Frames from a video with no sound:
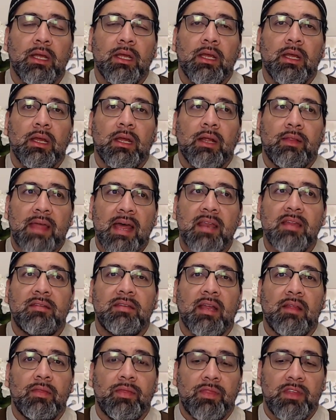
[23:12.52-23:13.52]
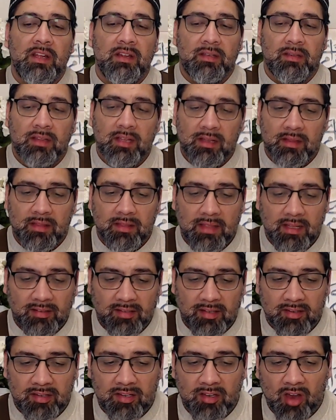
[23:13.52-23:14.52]
That is that this
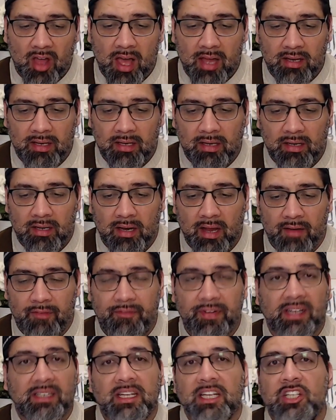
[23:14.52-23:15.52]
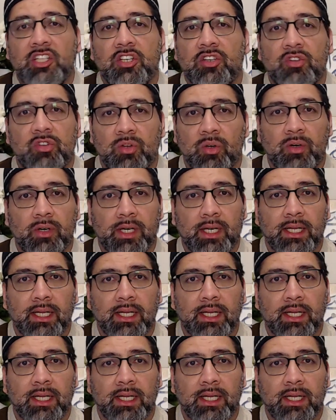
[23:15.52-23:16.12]
is not a fictitious story.